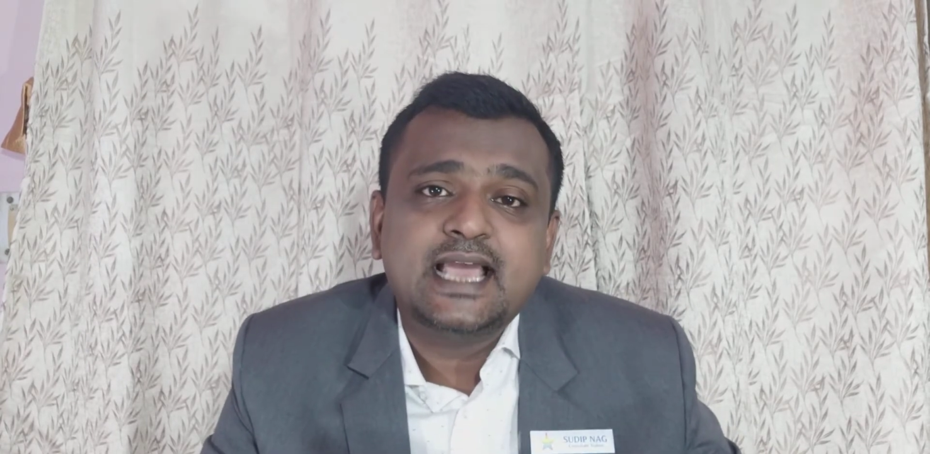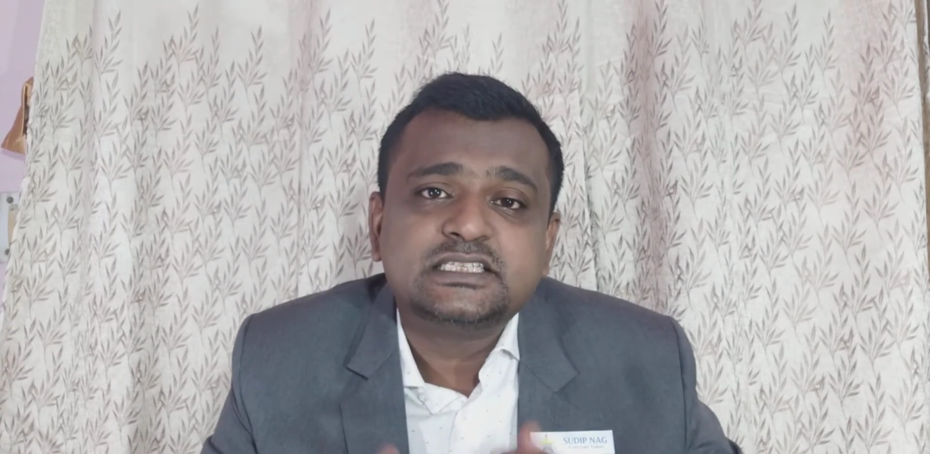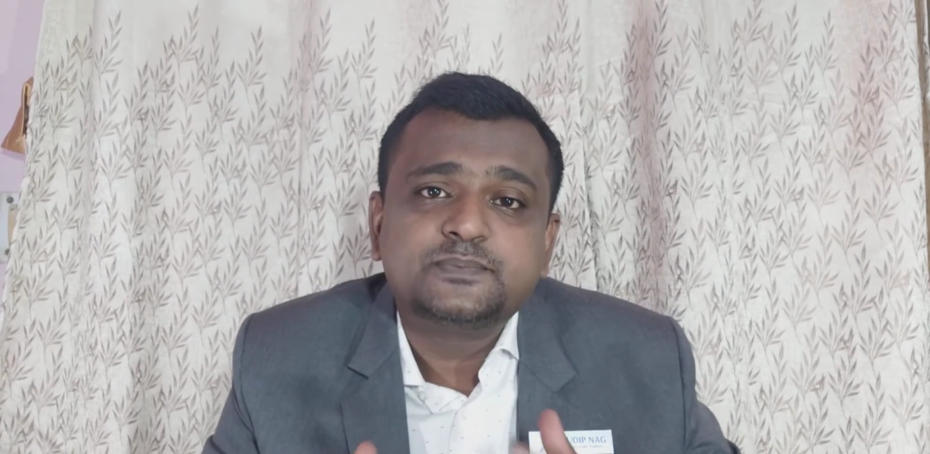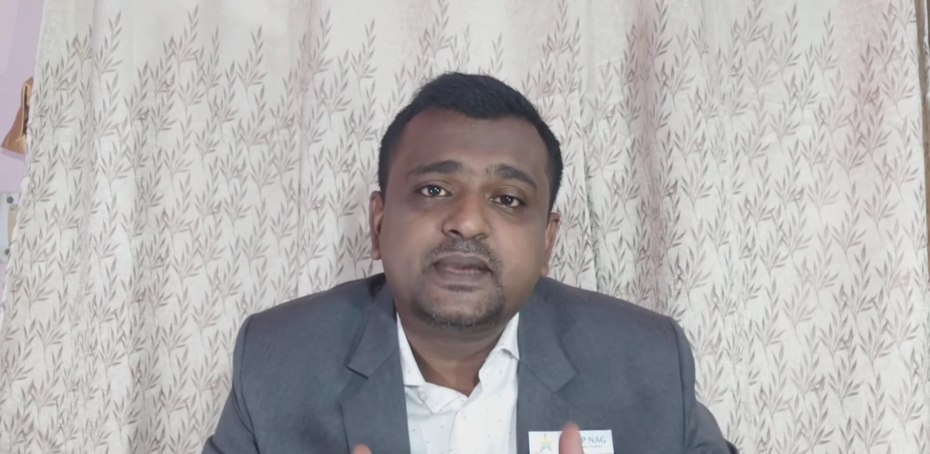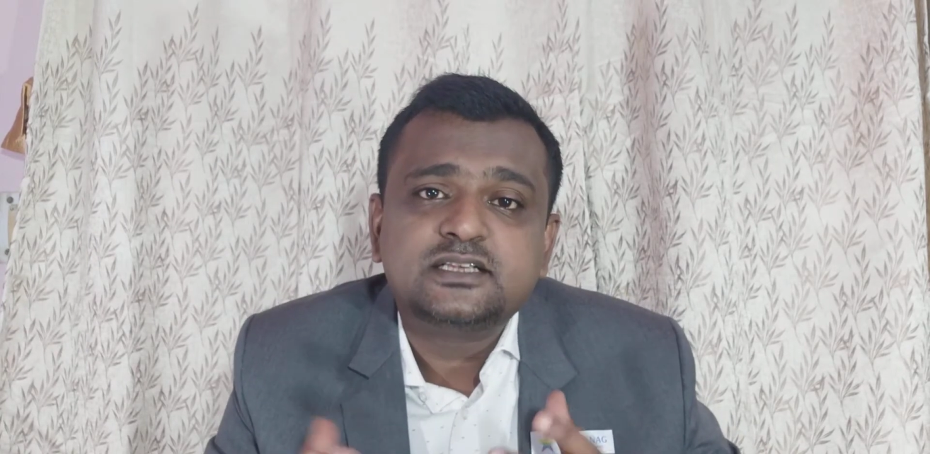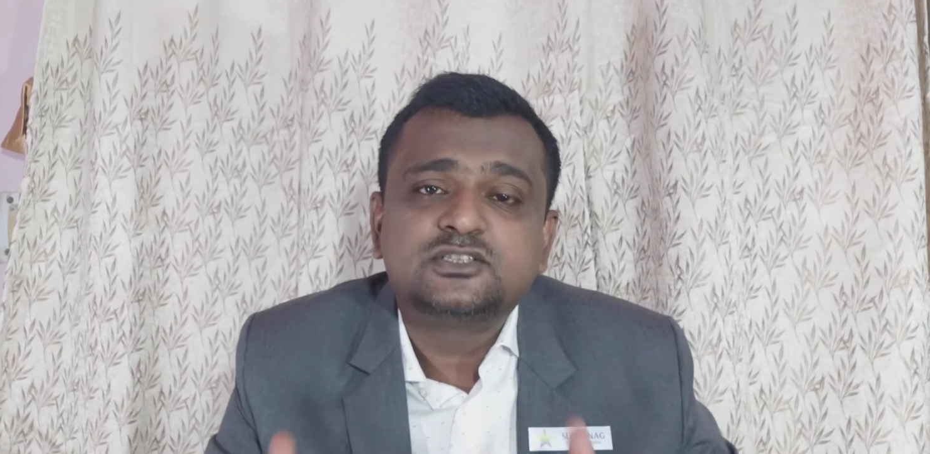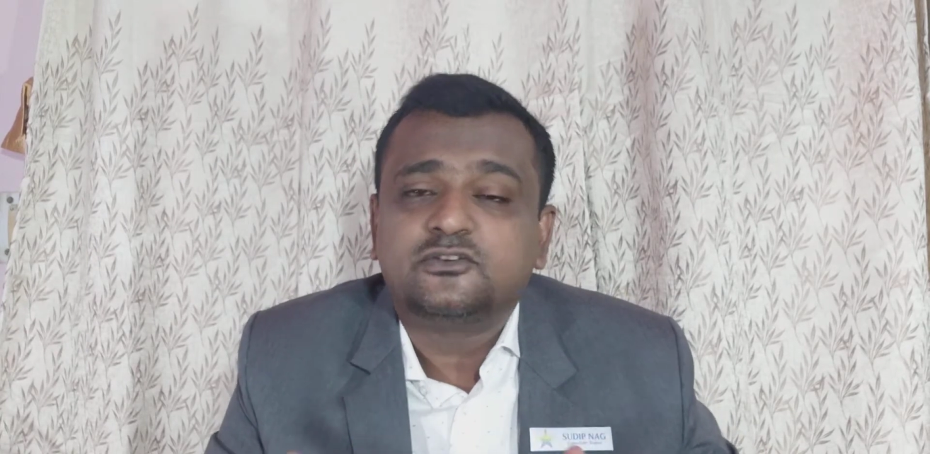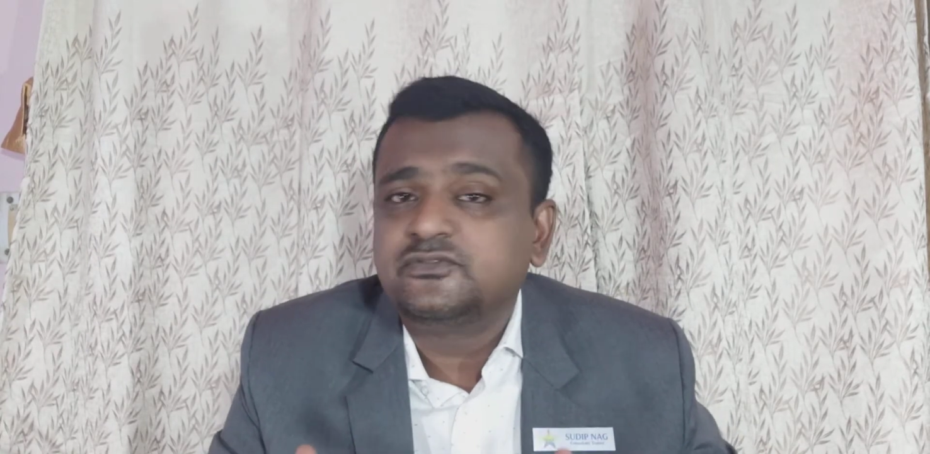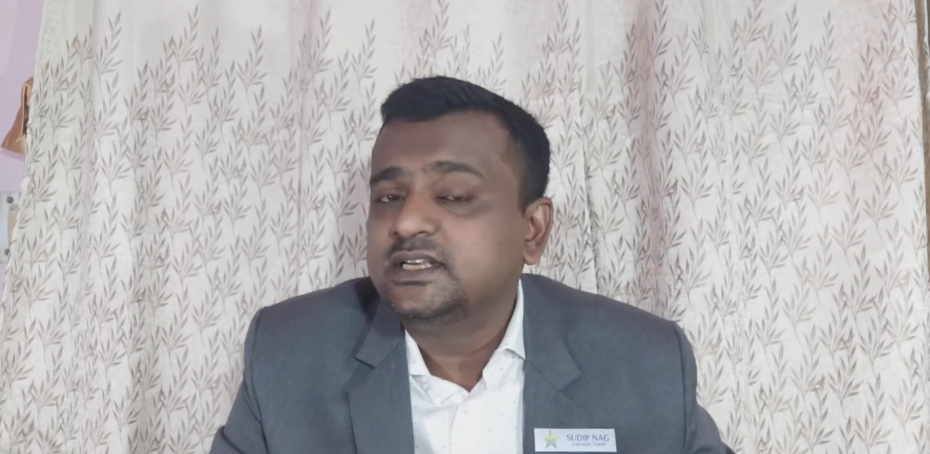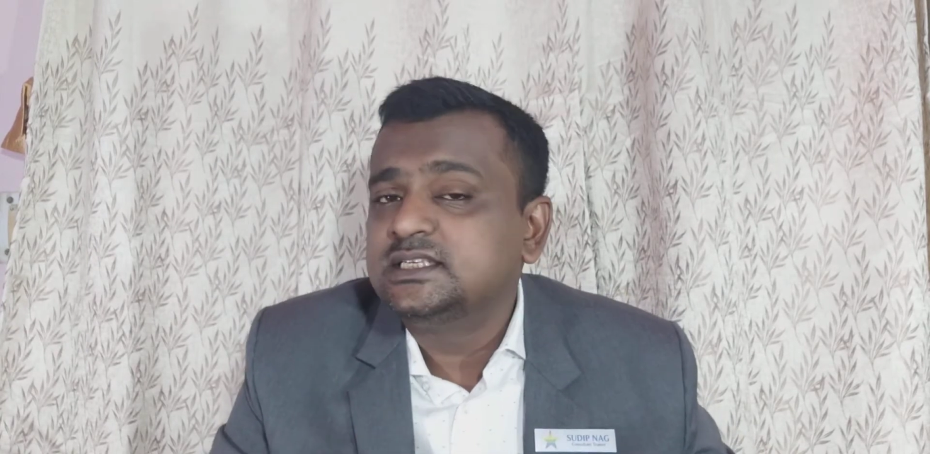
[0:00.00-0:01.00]
aspects
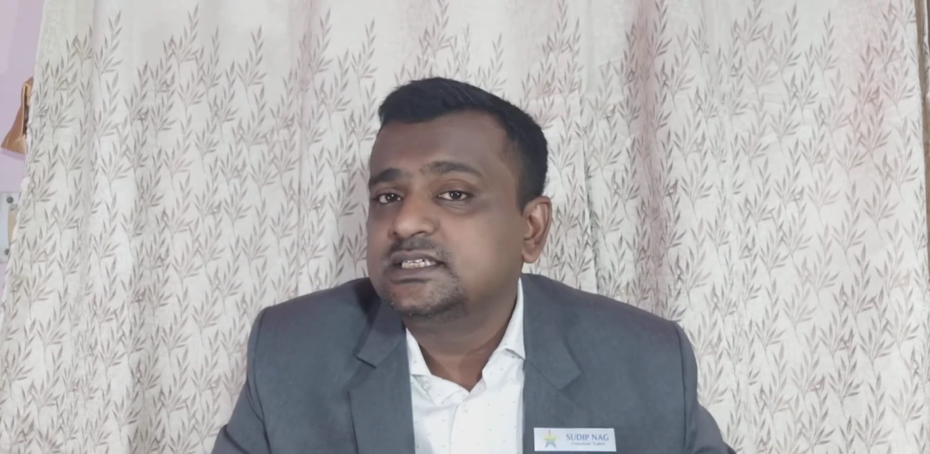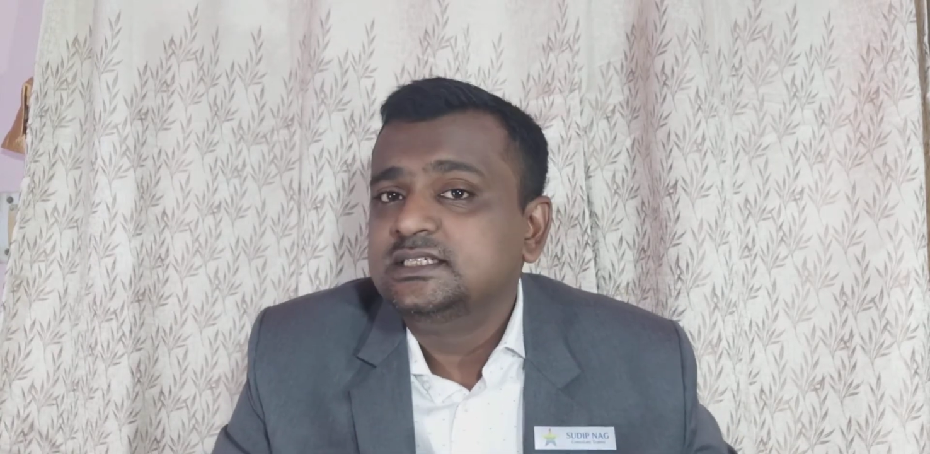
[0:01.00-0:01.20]
of it,